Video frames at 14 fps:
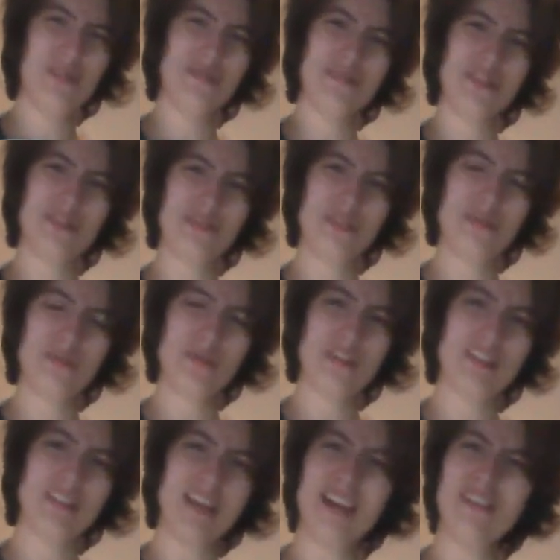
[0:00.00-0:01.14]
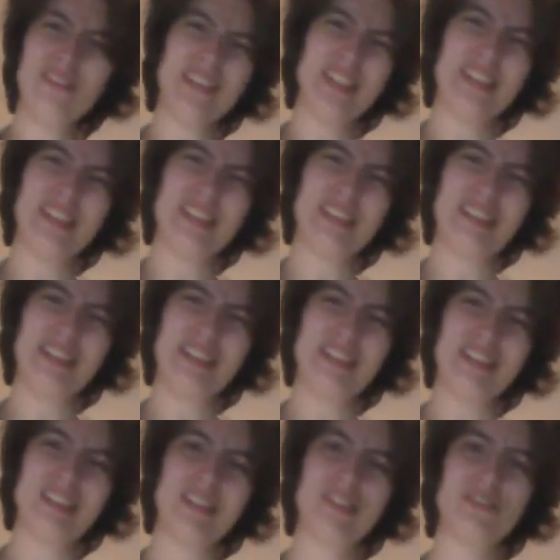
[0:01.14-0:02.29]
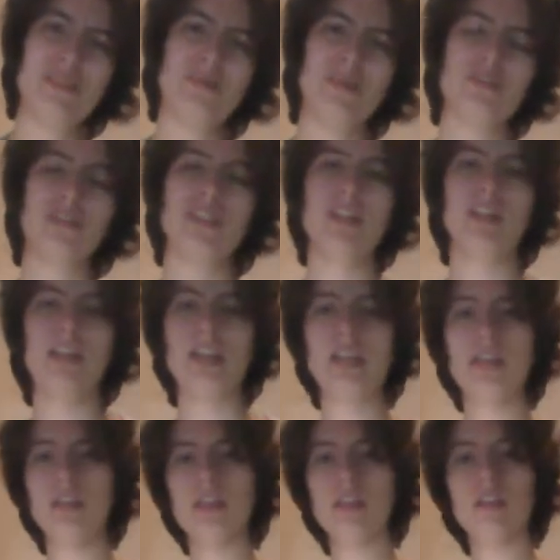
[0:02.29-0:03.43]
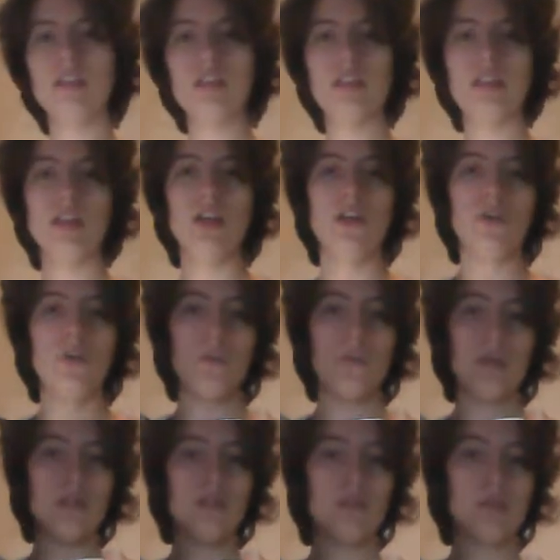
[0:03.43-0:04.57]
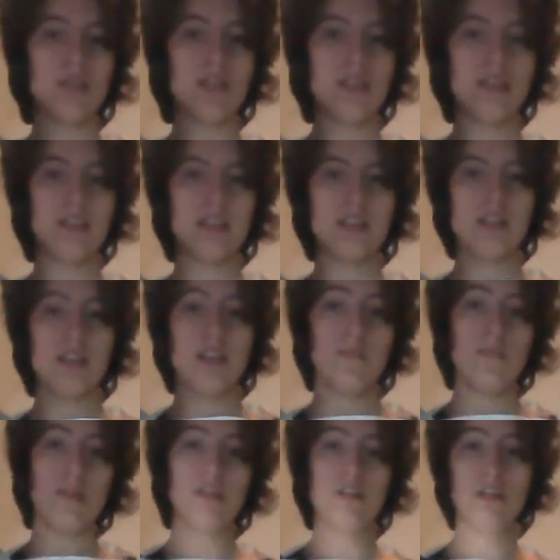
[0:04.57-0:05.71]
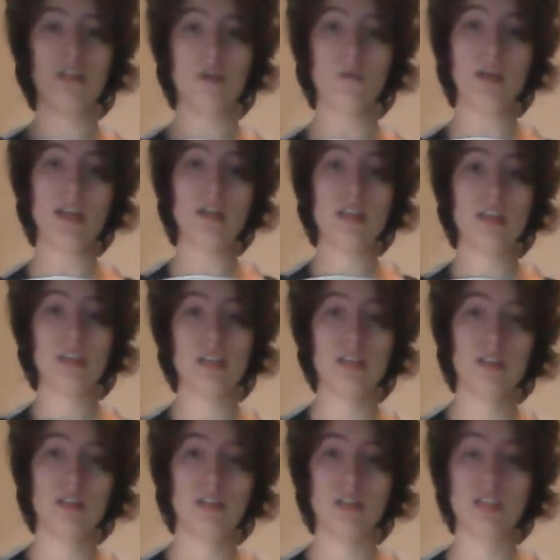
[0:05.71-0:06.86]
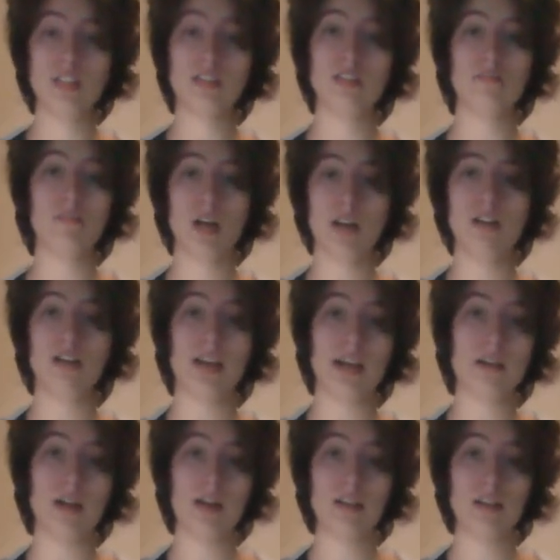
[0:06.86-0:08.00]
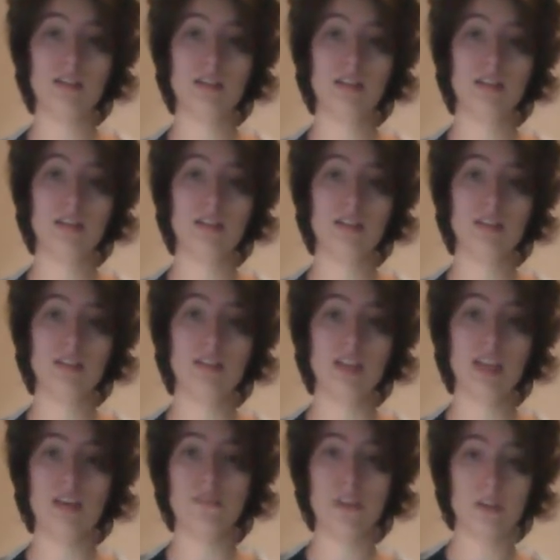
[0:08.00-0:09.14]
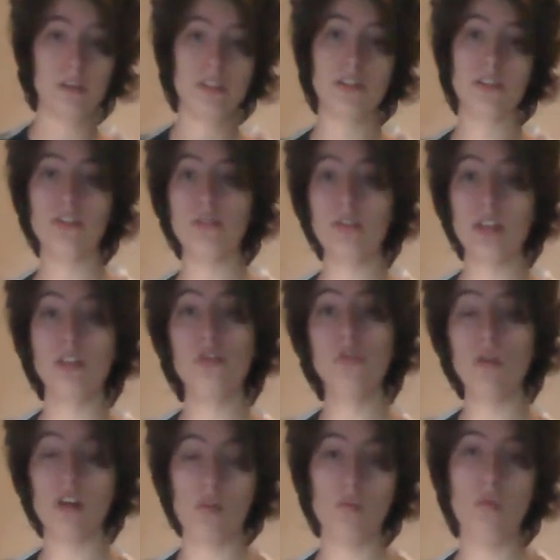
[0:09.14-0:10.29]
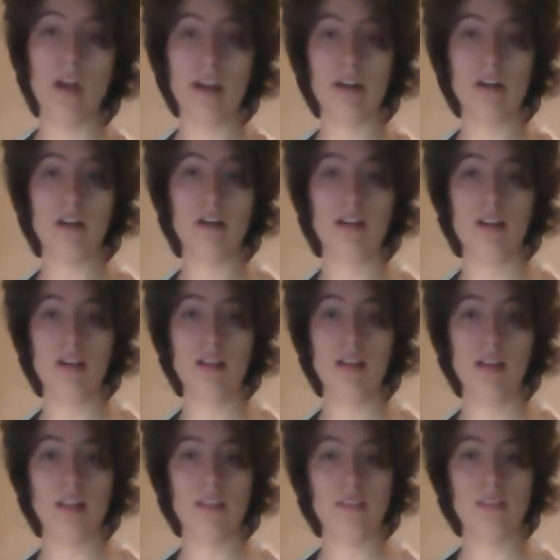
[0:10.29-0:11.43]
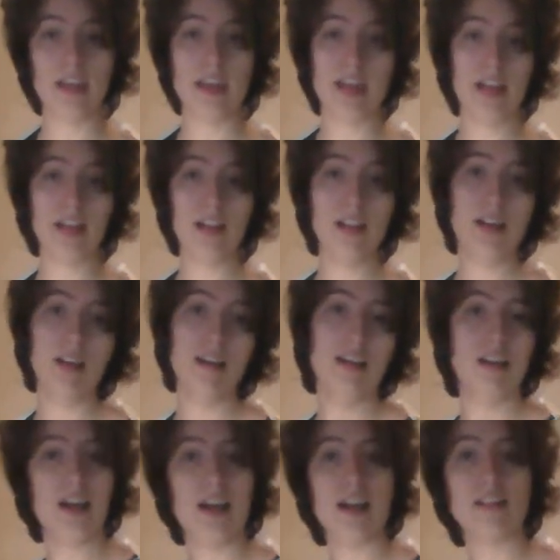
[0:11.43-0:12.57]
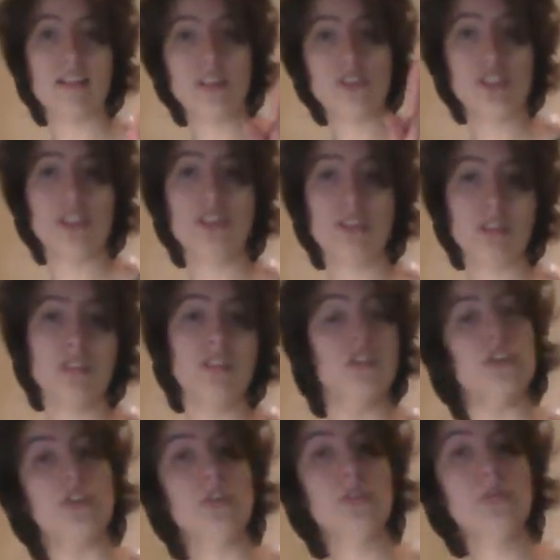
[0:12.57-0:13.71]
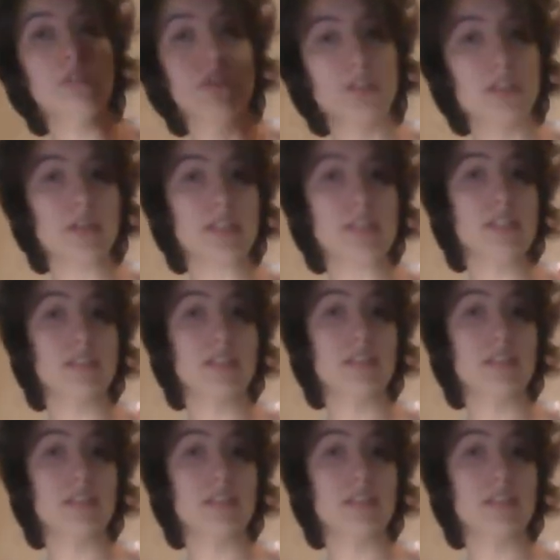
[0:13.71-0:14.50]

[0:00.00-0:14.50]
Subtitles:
if dudes wore this. I don't think they did. This is mostly a lady thing. Woo! But you know what? This is a modern era. If you're a dude and you want to wear the hell out of this chiton, you do it.